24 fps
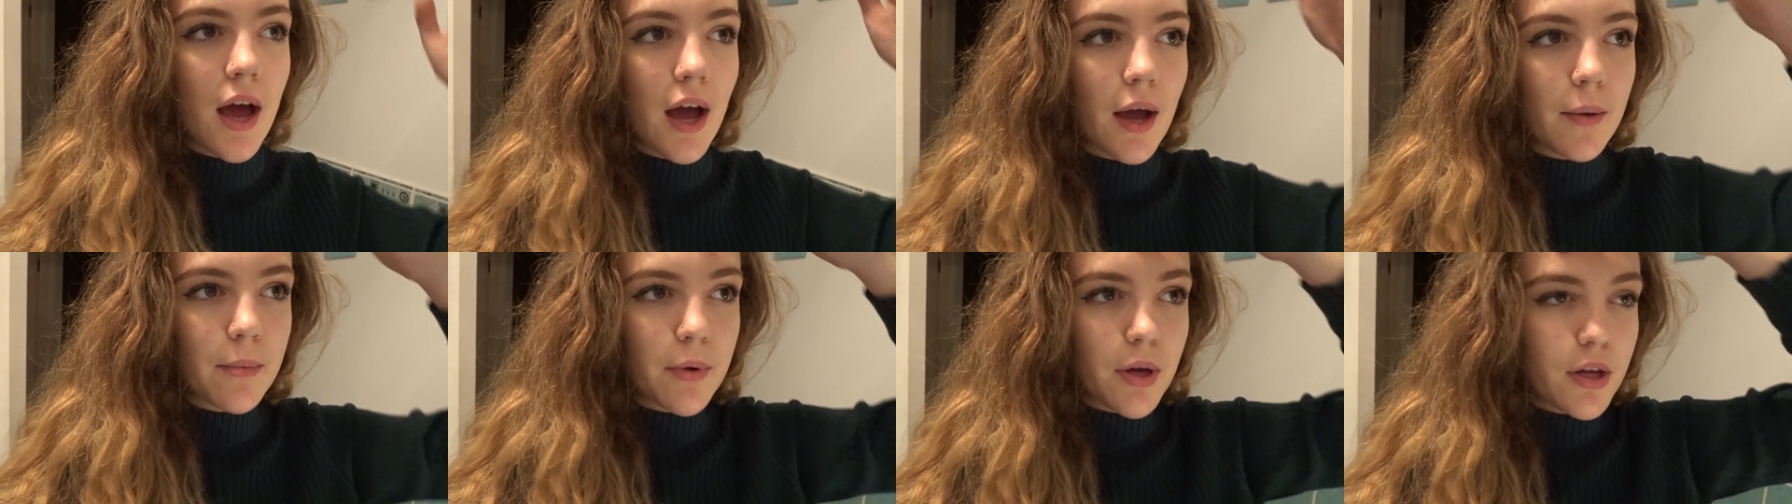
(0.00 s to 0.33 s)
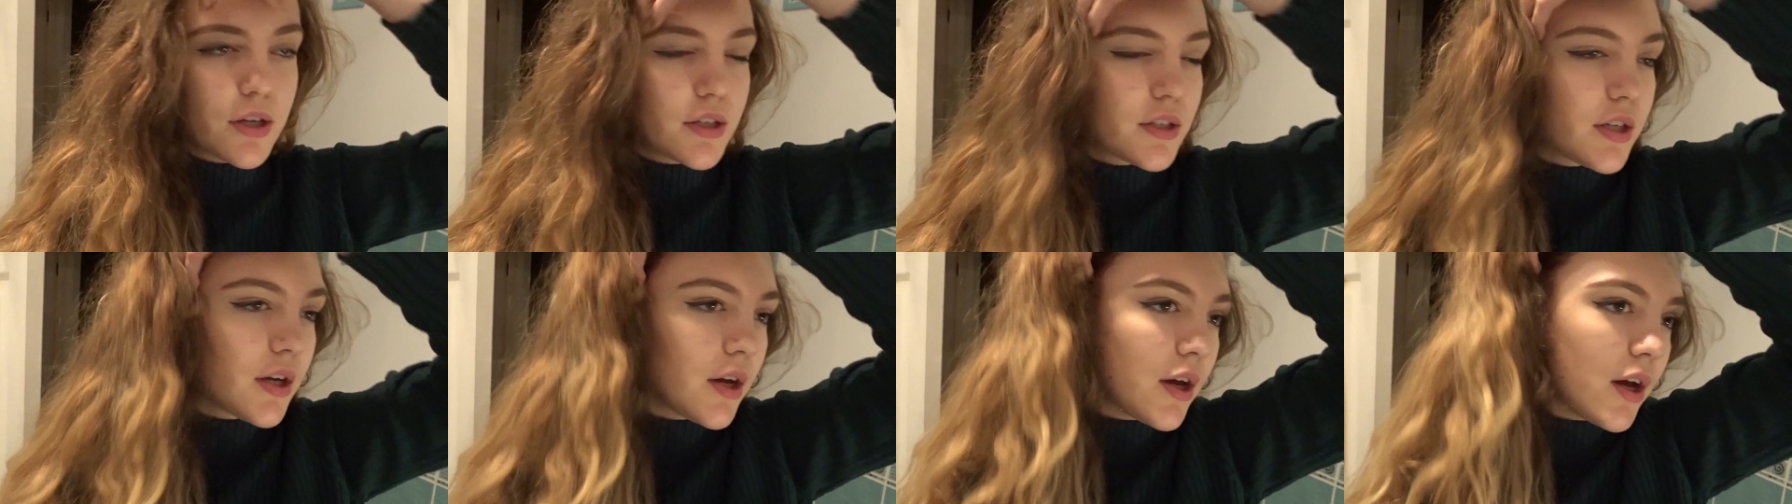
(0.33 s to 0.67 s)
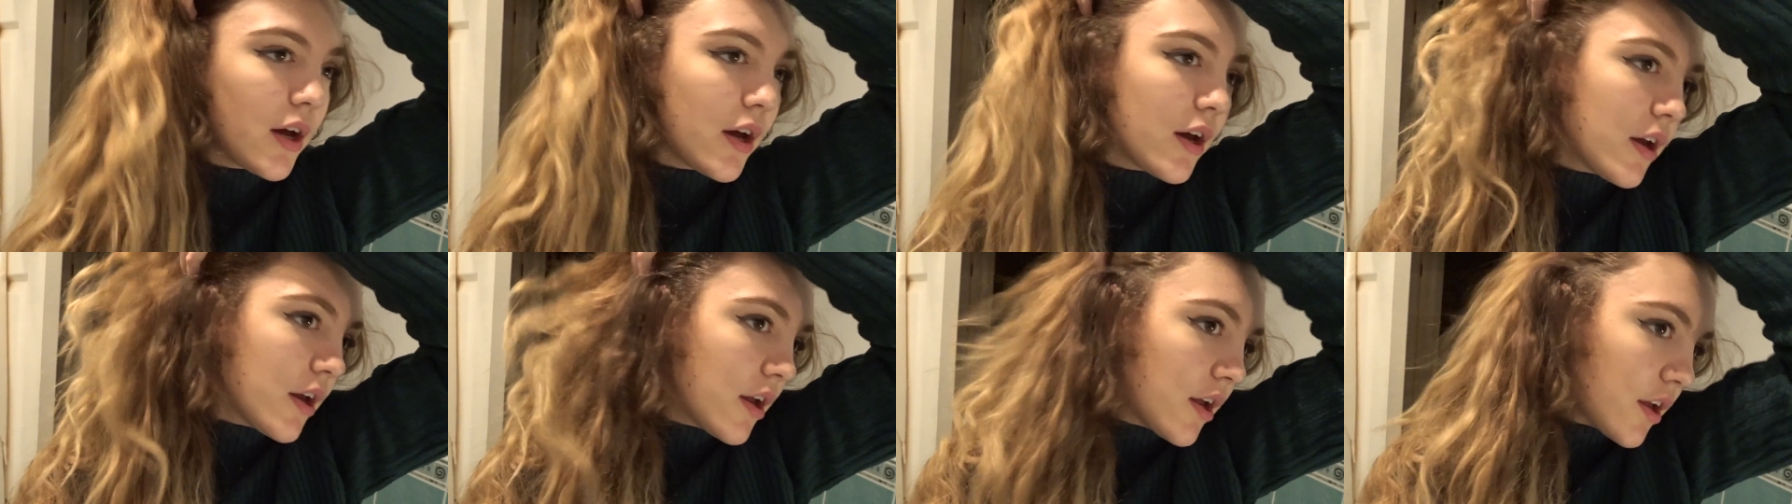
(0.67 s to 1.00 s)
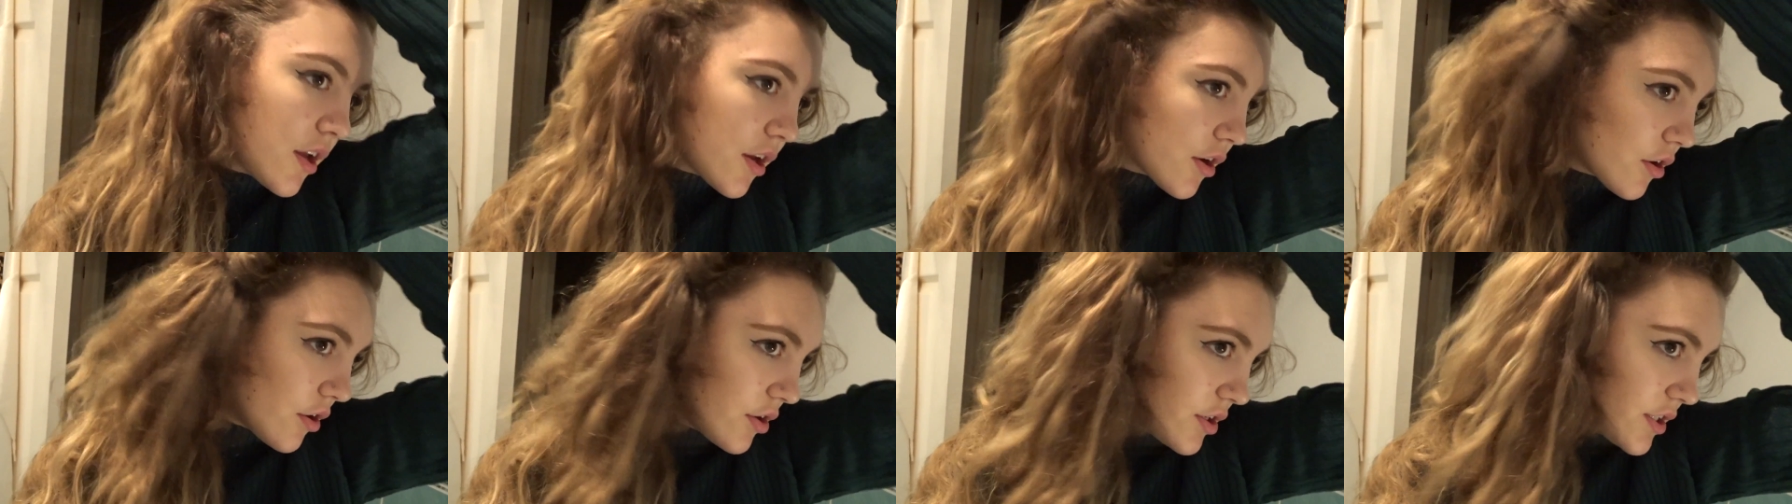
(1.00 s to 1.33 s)
I'm going to
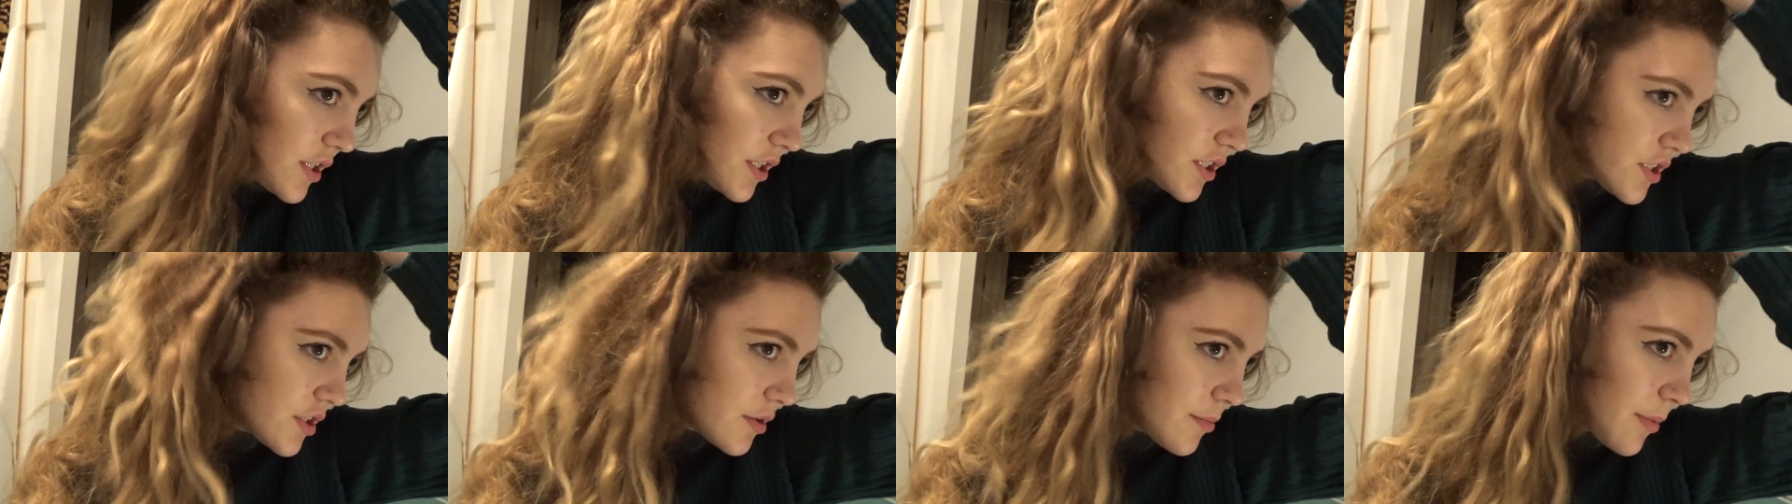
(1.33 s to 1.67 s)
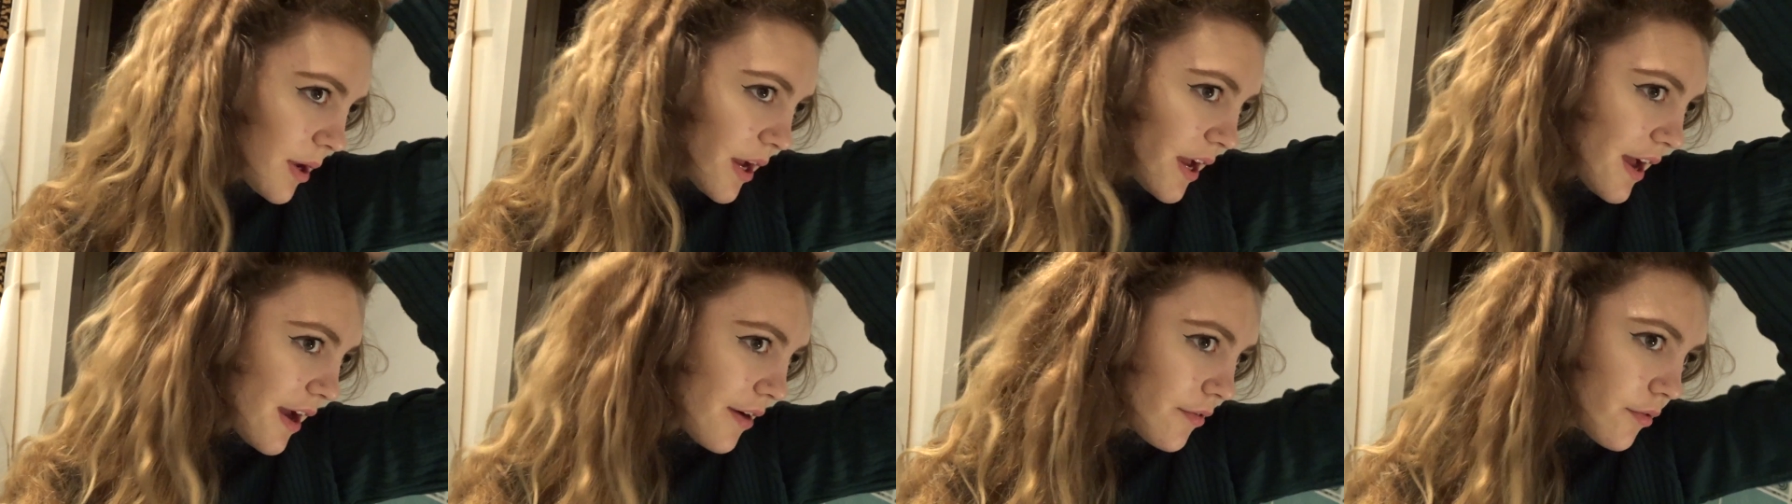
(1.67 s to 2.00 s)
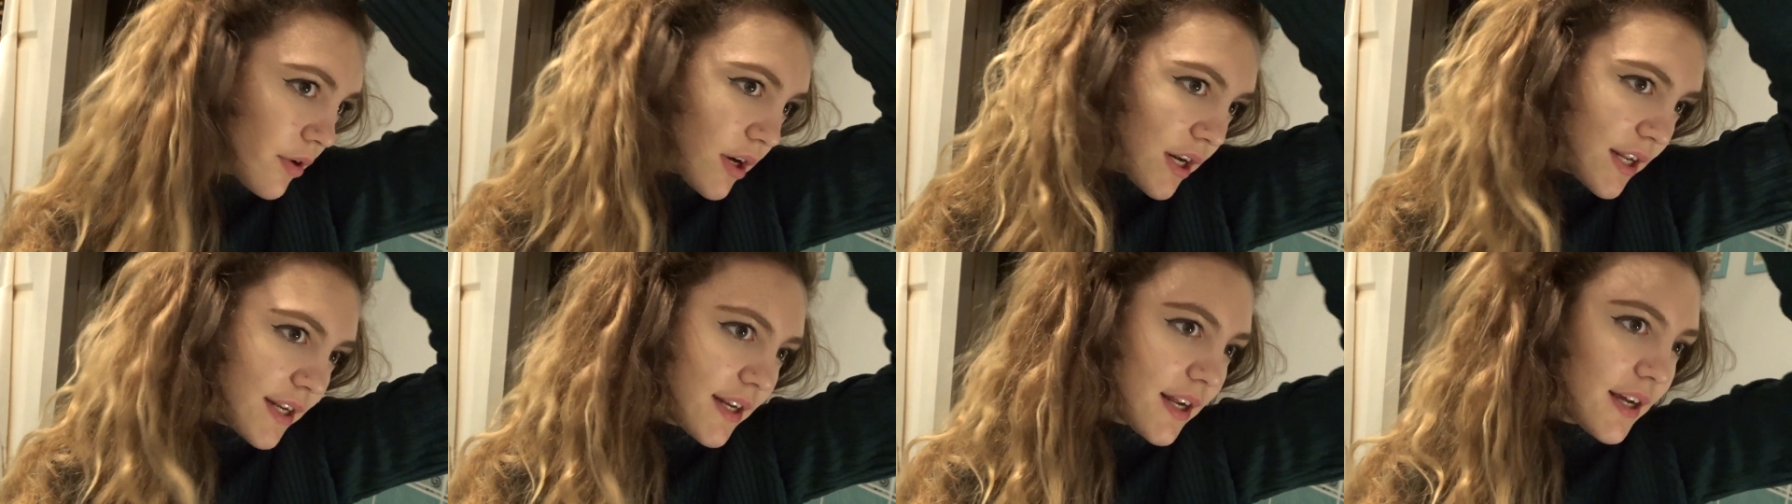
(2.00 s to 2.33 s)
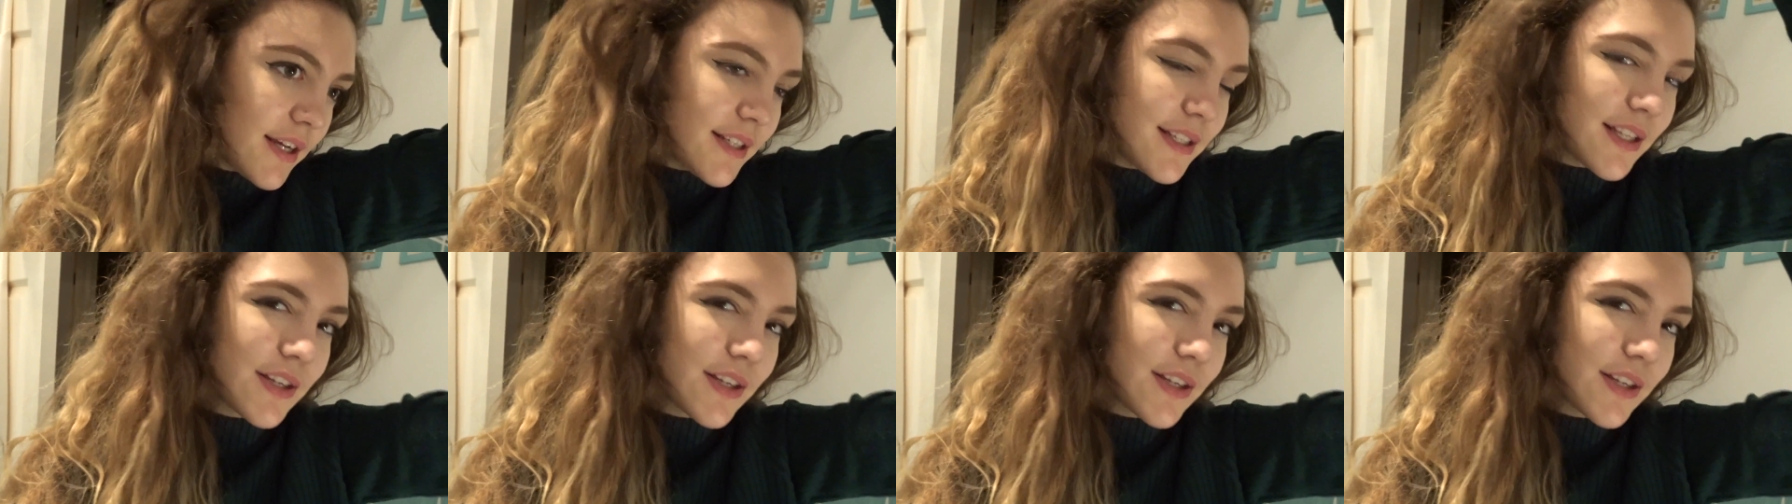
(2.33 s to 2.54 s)
conditioned my hair really nice